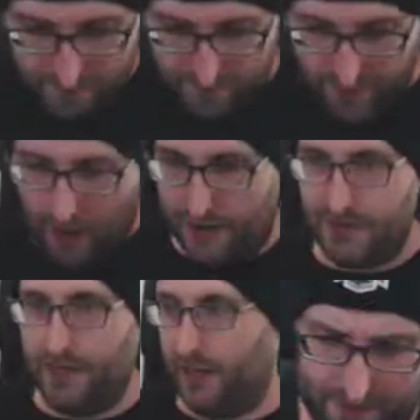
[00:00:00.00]
the hot
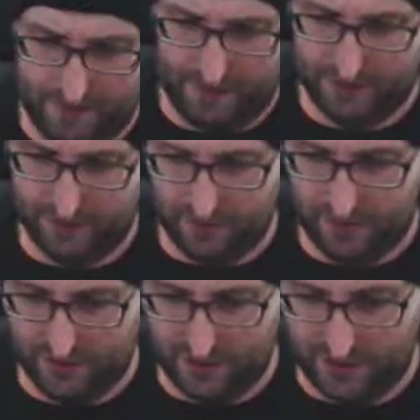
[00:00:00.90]
ticket. I don't
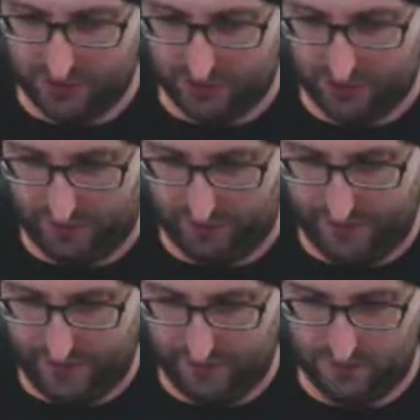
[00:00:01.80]
think this has a trending
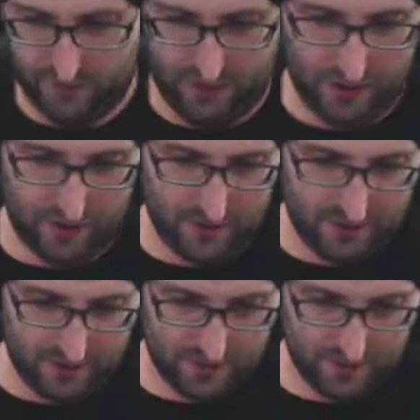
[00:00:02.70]
value yet.
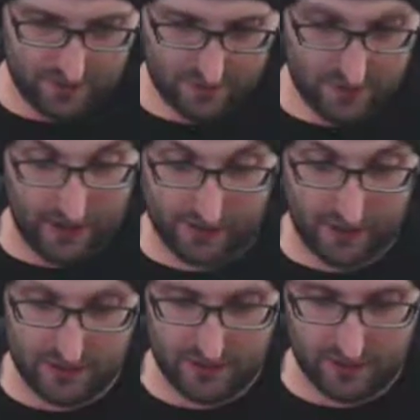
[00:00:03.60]
Yeah, it
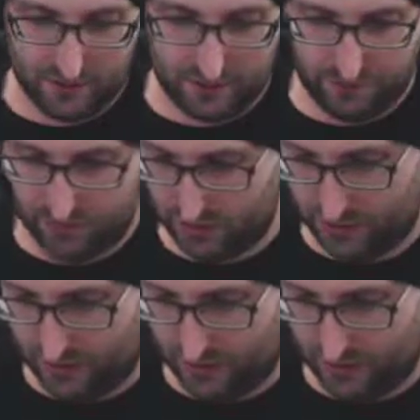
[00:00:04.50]
doesn't. Insufficient